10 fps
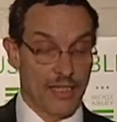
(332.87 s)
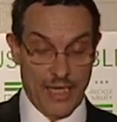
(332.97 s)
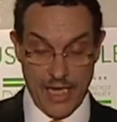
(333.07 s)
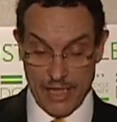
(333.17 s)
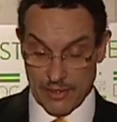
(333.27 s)

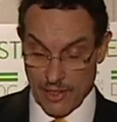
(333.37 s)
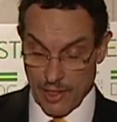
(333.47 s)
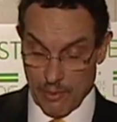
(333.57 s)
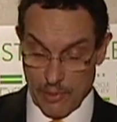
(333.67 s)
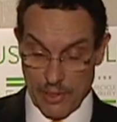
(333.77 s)
And
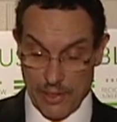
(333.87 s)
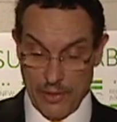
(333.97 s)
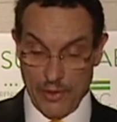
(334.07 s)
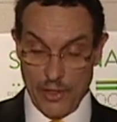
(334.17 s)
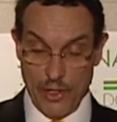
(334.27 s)

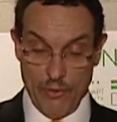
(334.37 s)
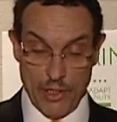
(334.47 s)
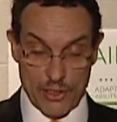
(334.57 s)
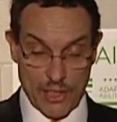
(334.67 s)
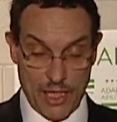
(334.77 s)
there
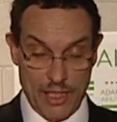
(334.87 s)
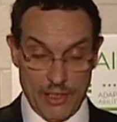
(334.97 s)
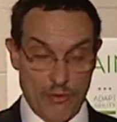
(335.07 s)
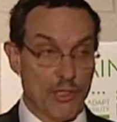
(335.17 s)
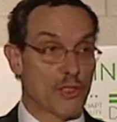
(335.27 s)

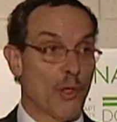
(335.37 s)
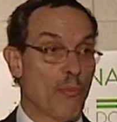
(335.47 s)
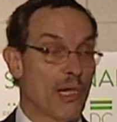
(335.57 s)
is no